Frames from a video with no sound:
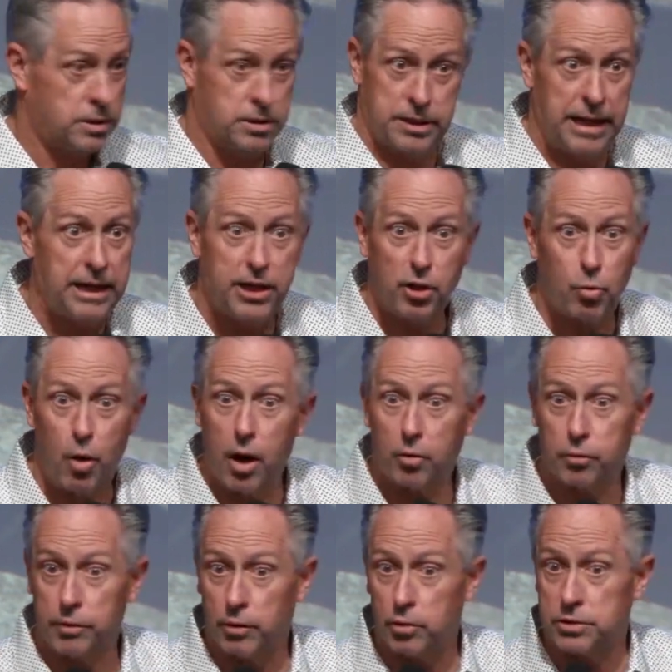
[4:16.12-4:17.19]
take your
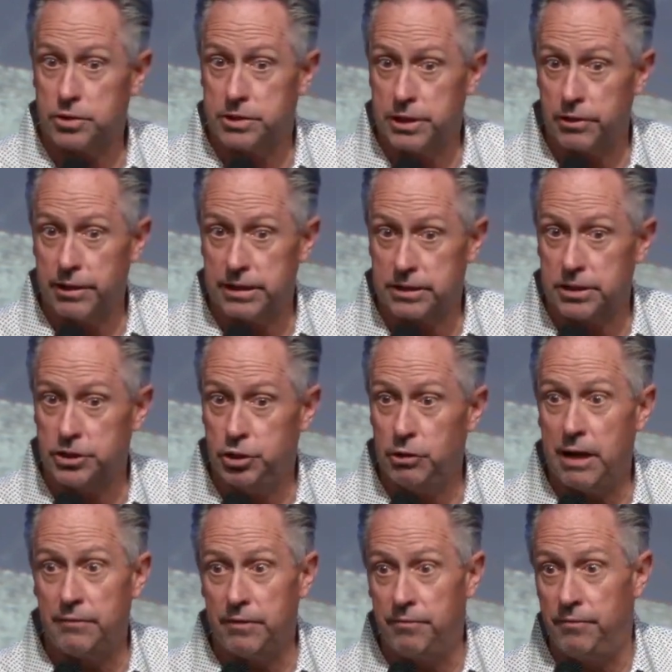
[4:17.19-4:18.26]
walk with the Lord serious because you
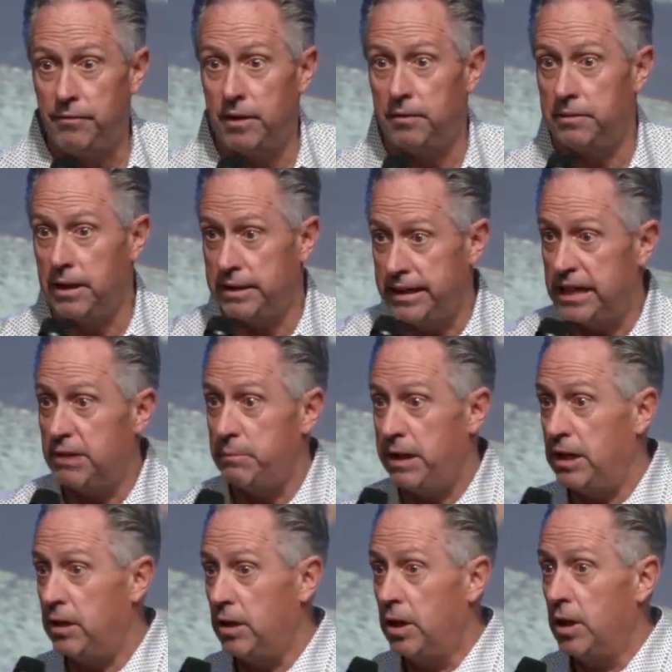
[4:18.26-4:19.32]
have a, a, an
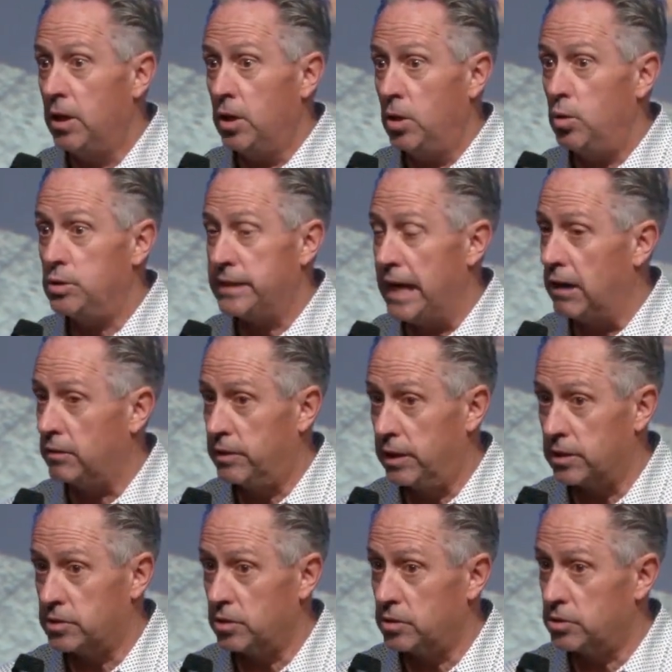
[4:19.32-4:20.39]
enemy who's out
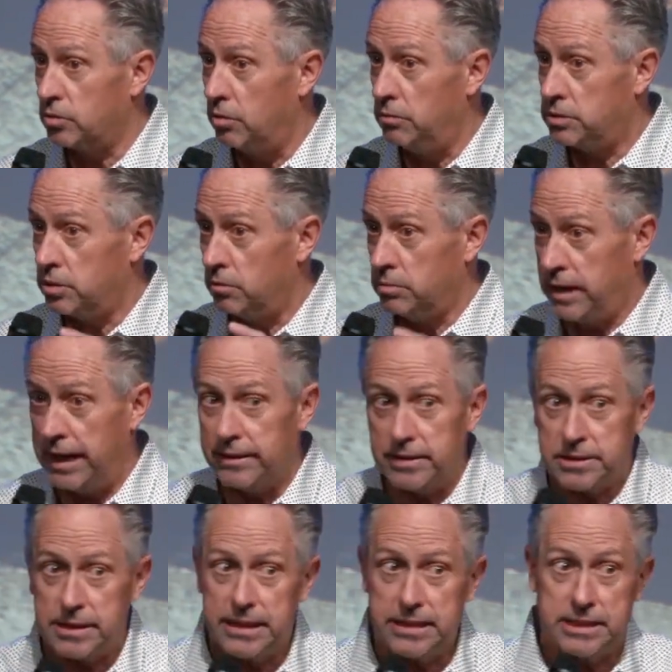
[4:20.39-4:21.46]
there. So, so, so take
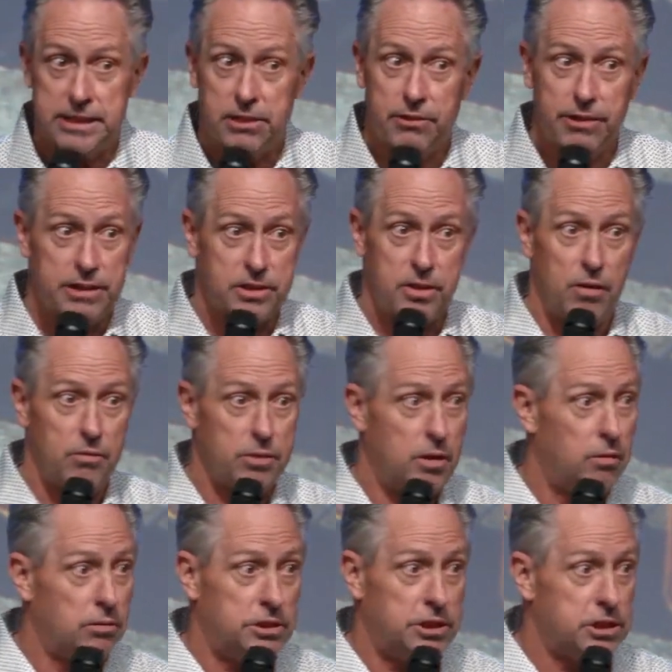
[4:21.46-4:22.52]
this thing serious. Don't,
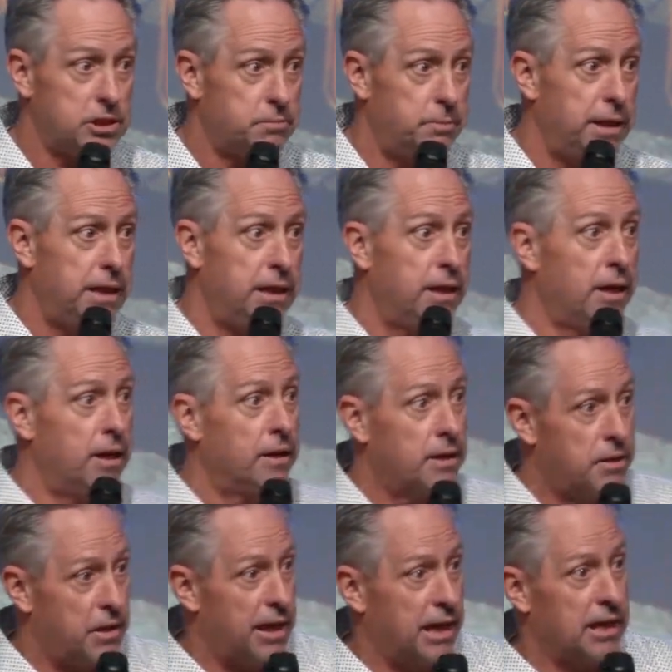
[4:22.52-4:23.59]
don't just be
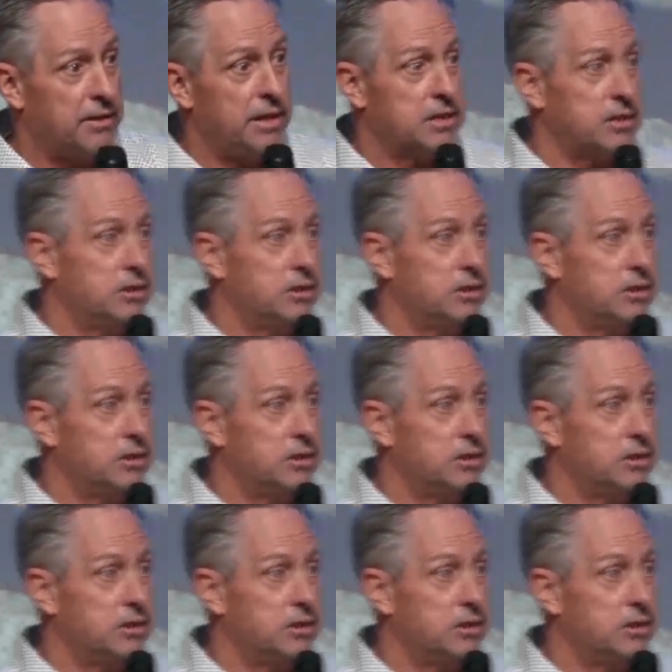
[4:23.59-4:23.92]
thinking this